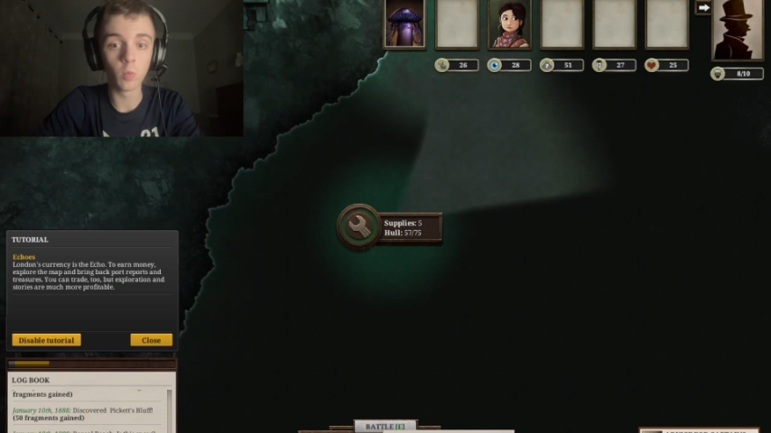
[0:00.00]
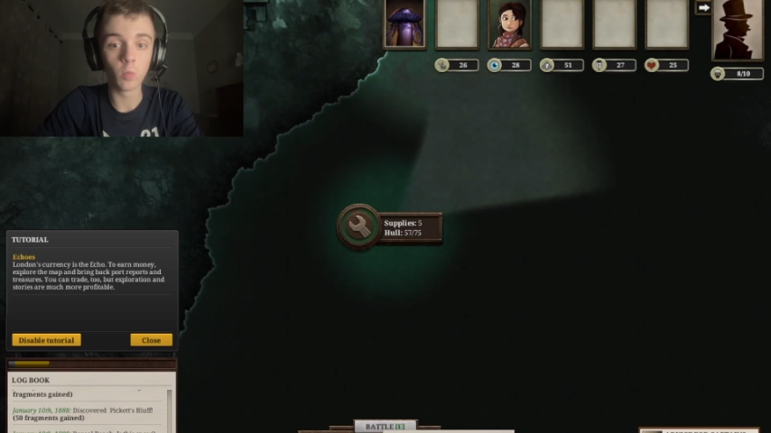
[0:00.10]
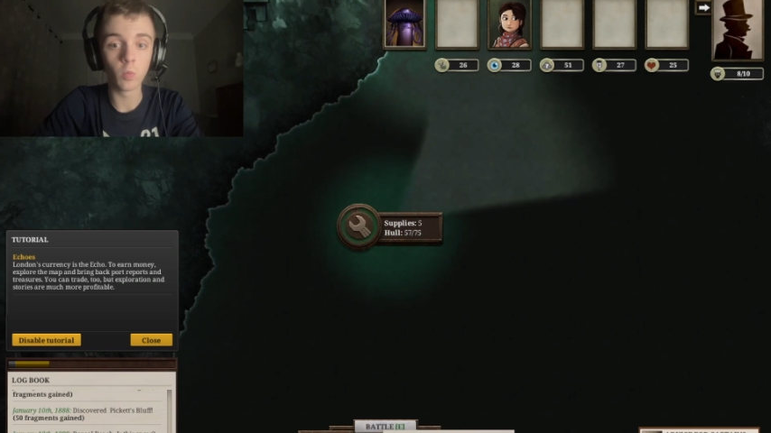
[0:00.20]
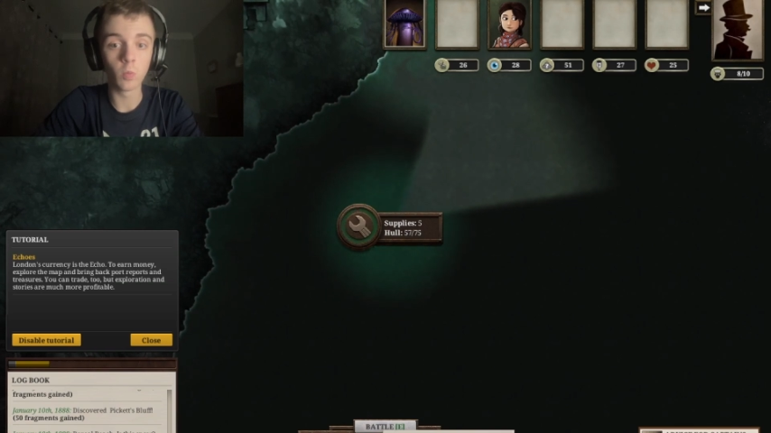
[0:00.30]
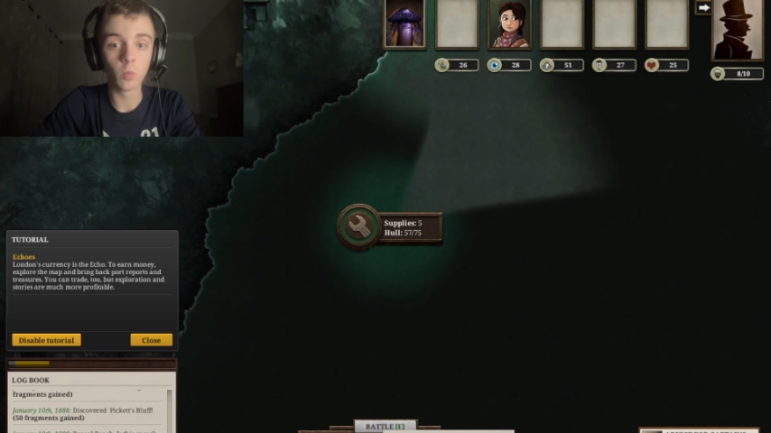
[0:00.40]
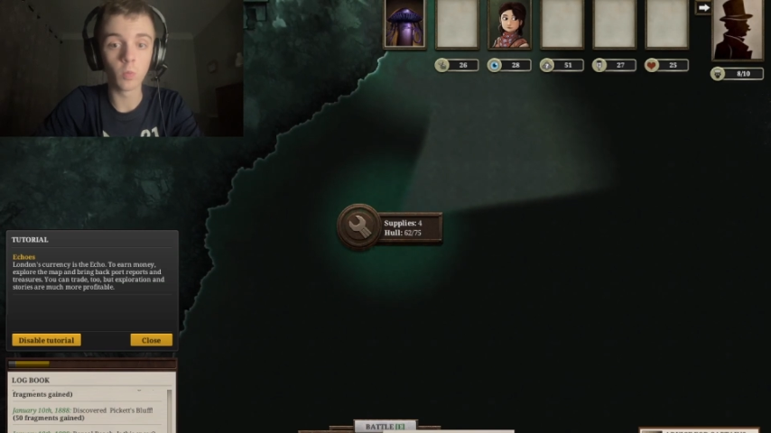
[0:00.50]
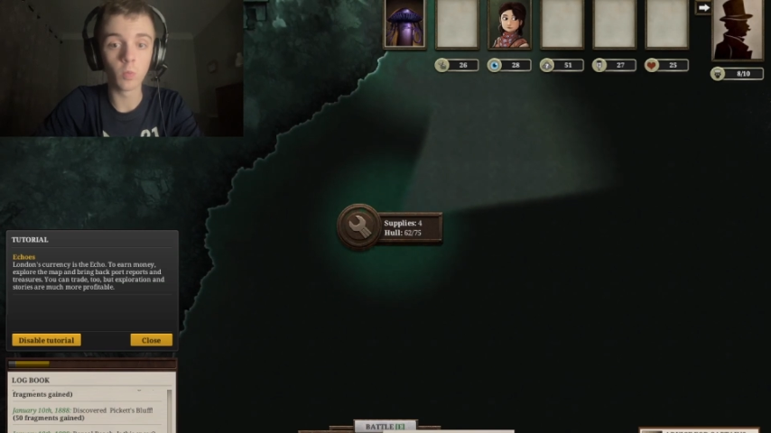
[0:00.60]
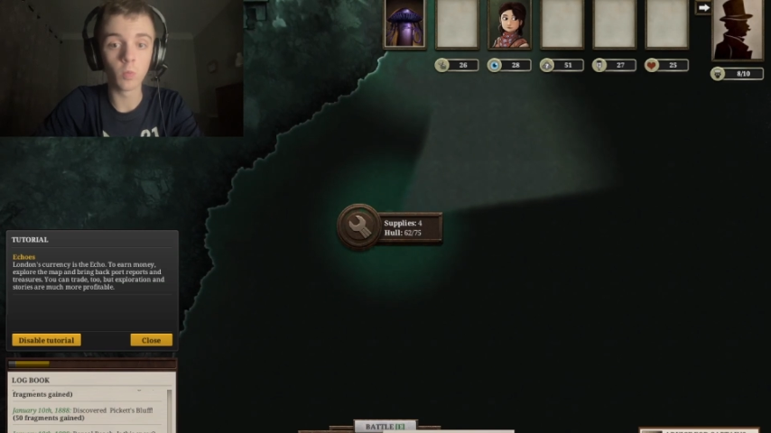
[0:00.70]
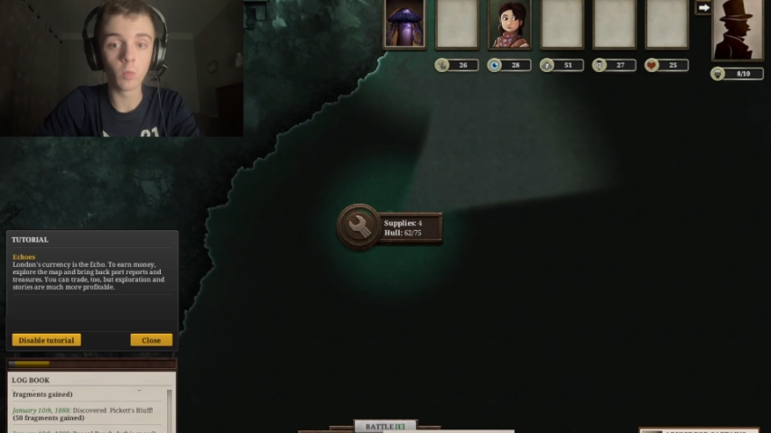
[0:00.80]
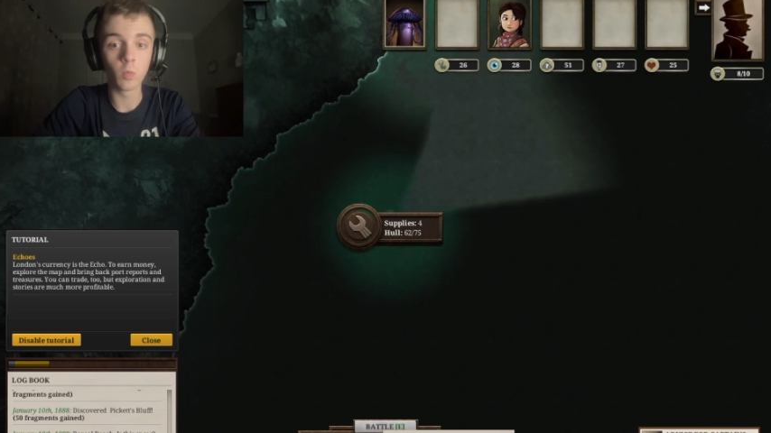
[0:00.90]

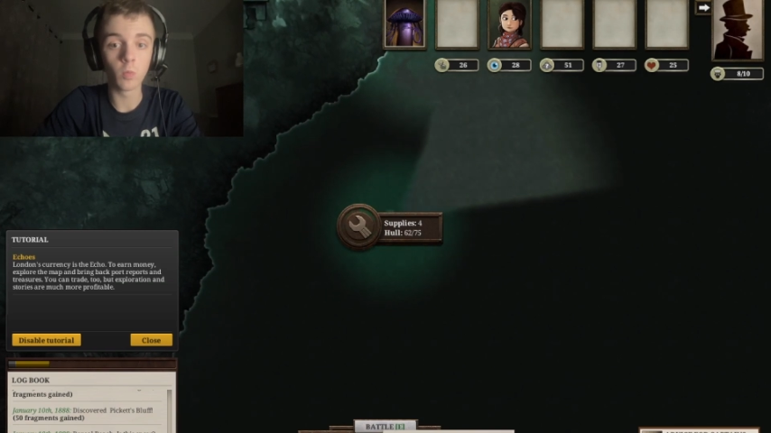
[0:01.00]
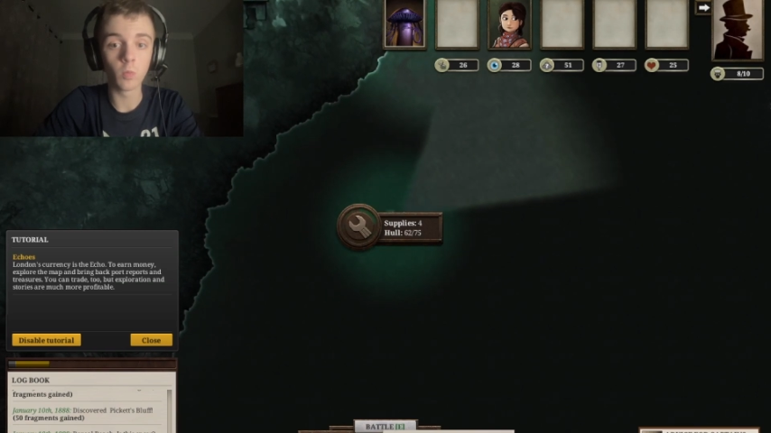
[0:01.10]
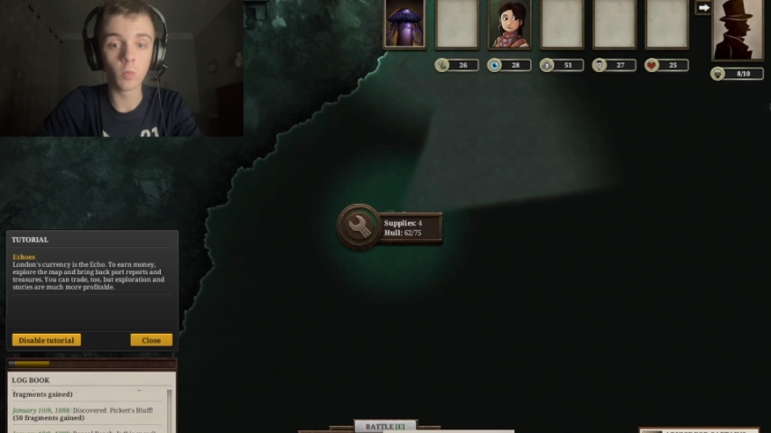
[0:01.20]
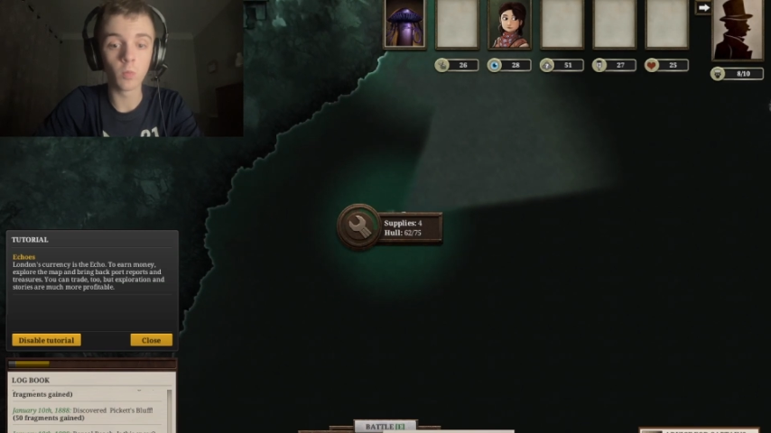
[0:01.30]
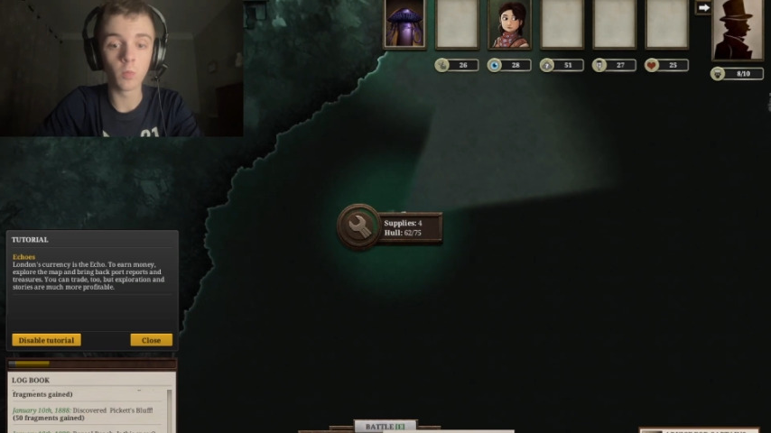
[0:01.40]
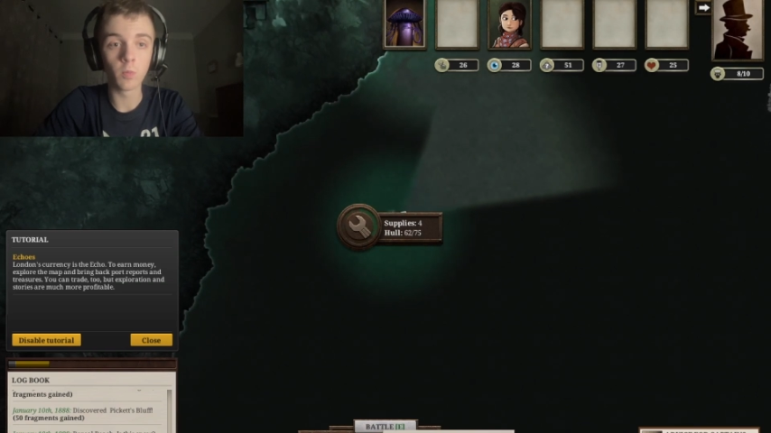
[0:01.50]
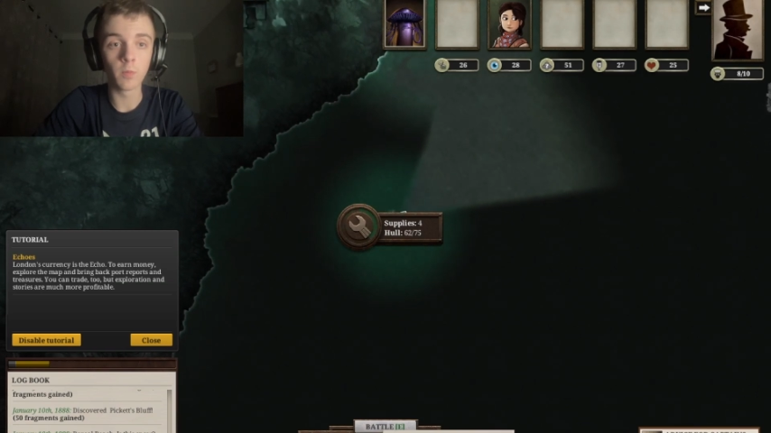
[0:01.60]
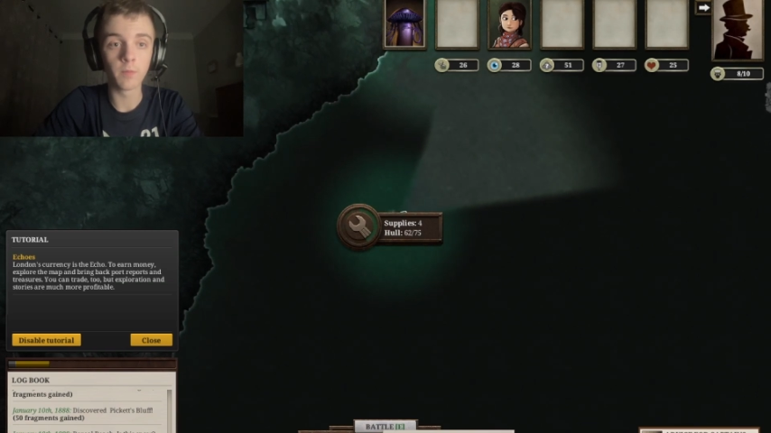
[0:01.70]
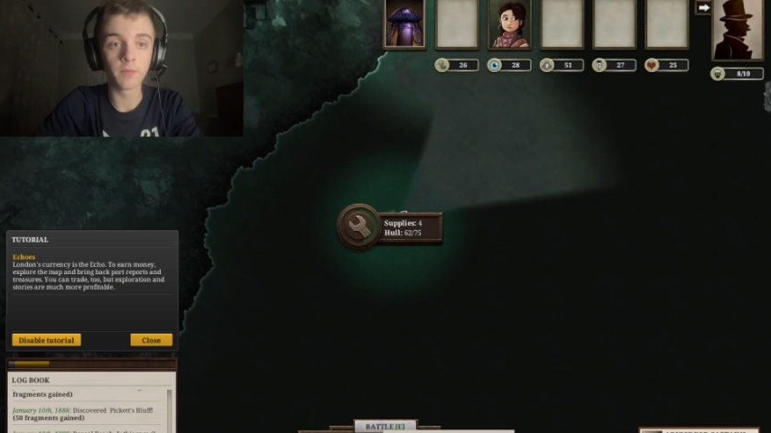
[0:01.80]
[no speech]